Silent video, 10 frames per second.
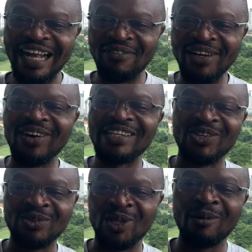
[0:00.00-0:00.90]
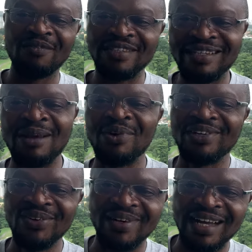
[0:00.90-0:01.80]
Even though he's on top of his game
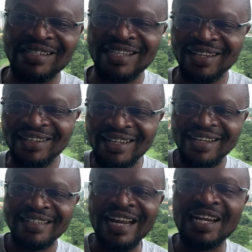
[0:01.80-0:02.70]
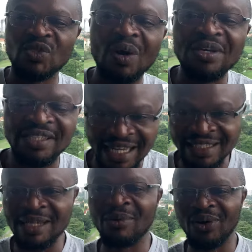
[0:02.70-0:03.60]
with Newcastle, that is why we
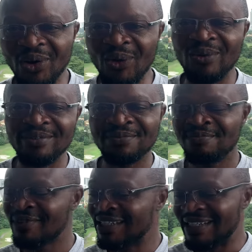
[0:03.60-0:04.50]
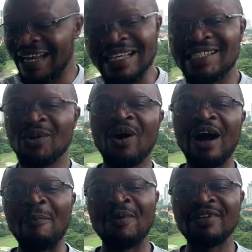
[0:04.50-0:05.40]
sent him loan. Let's see what
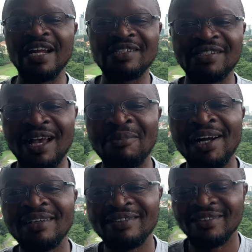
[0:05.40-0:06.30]
happens next summer.